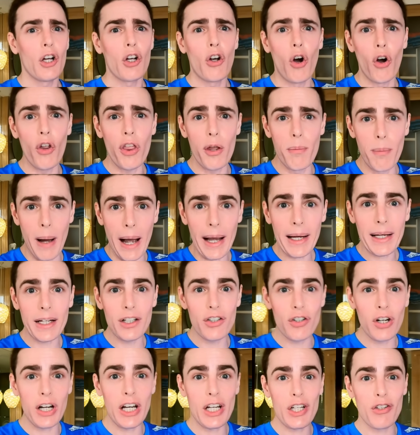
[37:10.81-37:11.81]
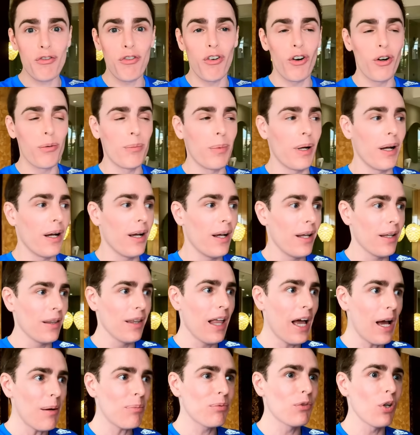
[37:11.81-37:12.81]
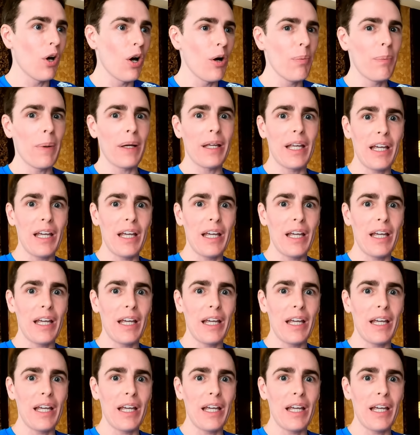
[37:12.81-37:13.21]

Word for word: got the MAC address for my laptop.